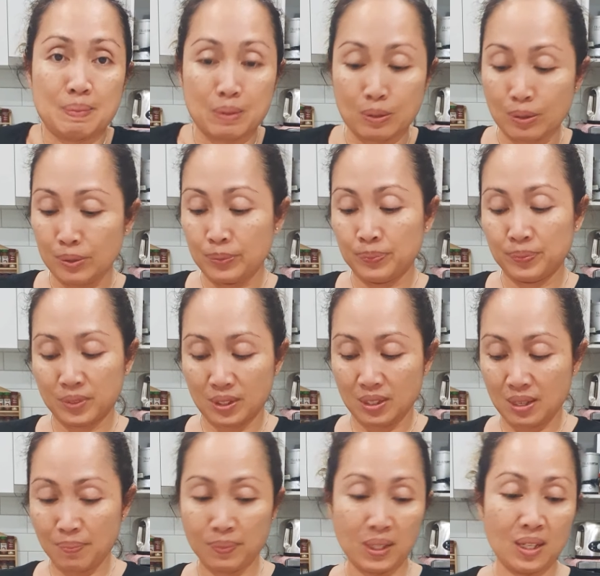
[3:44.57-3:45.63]
or
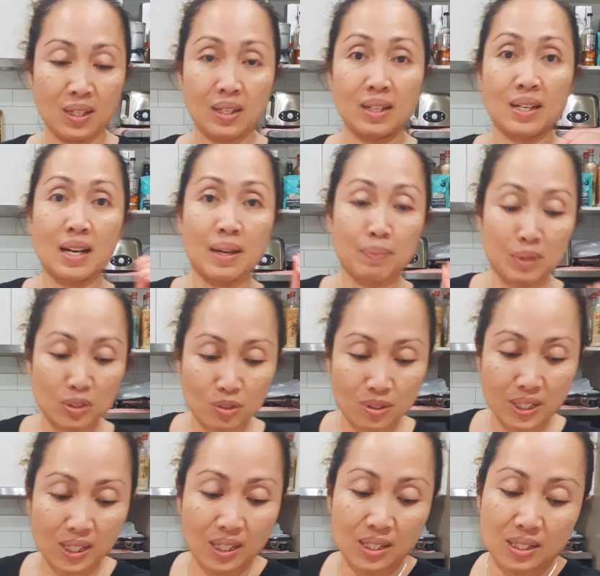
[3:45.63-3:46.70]
something that climb the
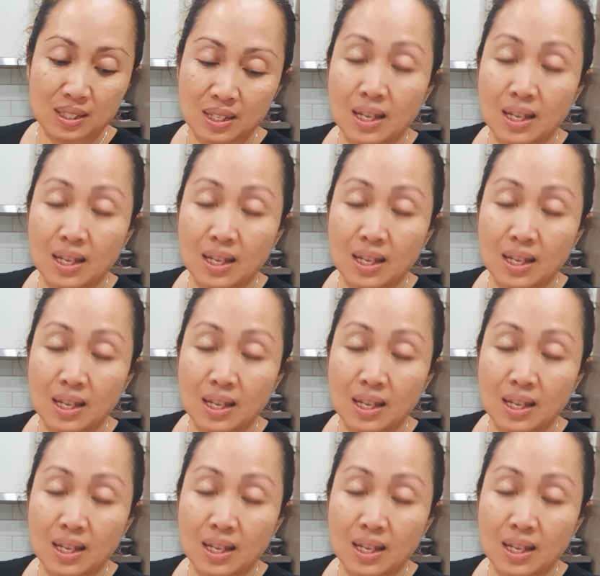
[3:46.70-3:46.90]
trees